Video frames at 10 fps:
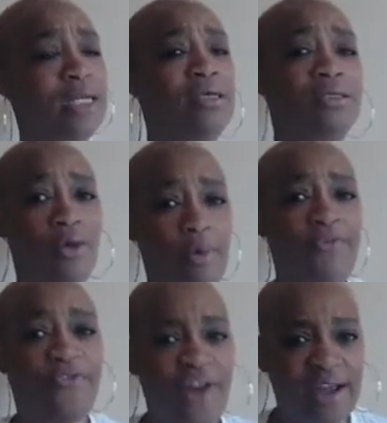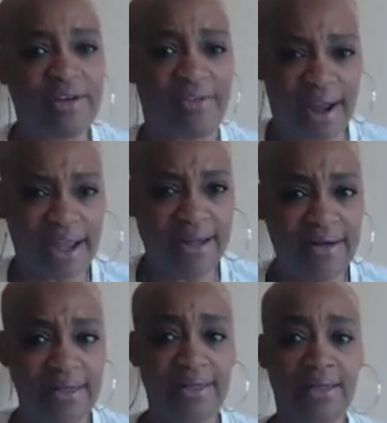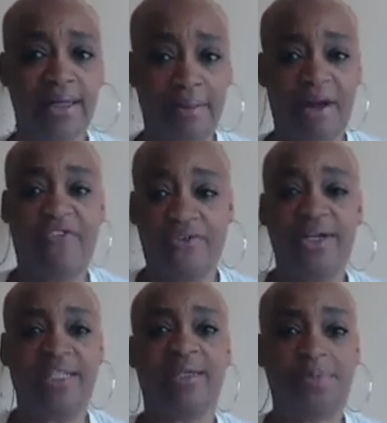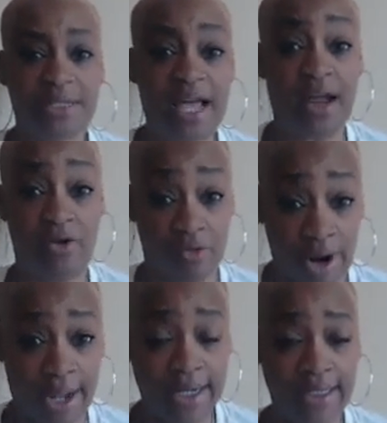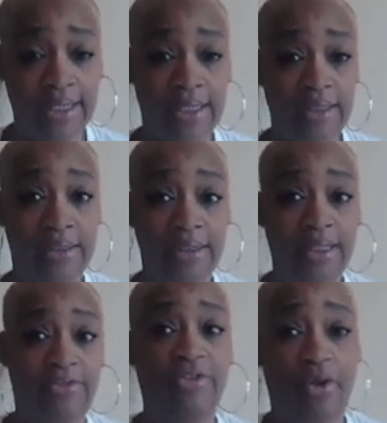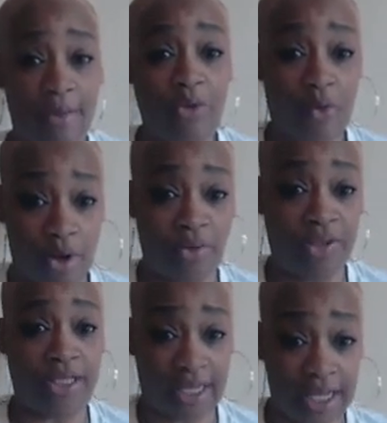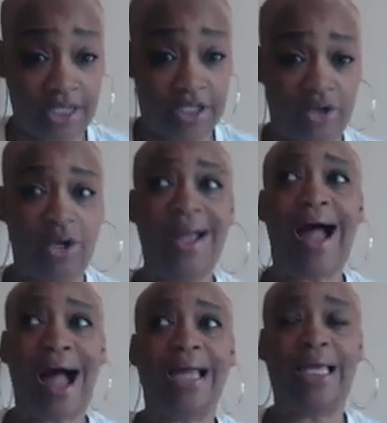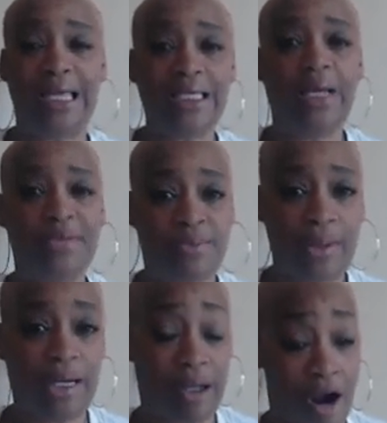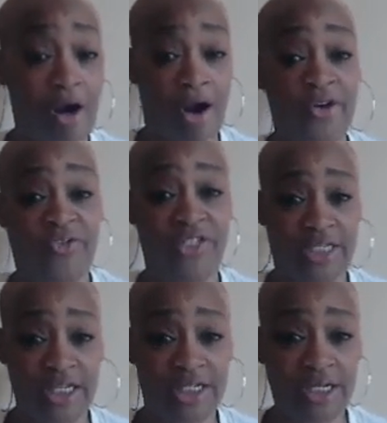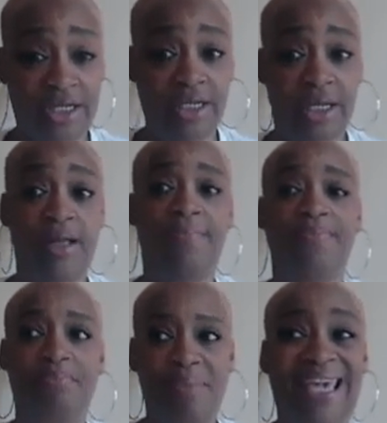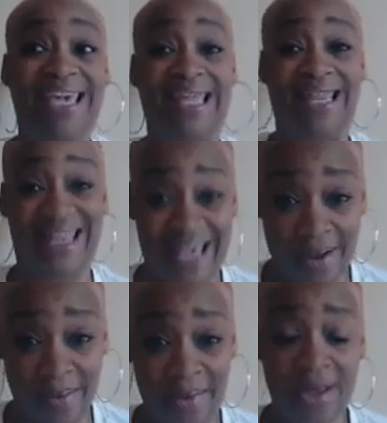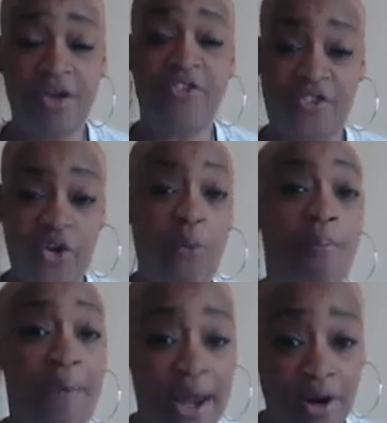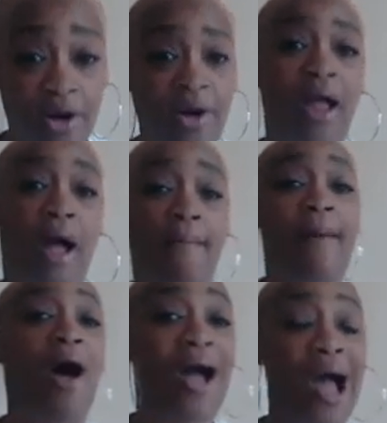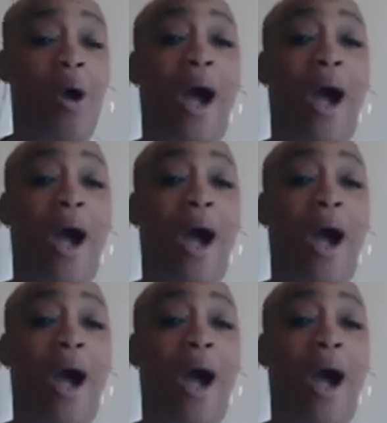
So I'm a friend, right? My friend is upset, right? Even though I'm the one with the cancer, I end up spending our conversation making them feel better about how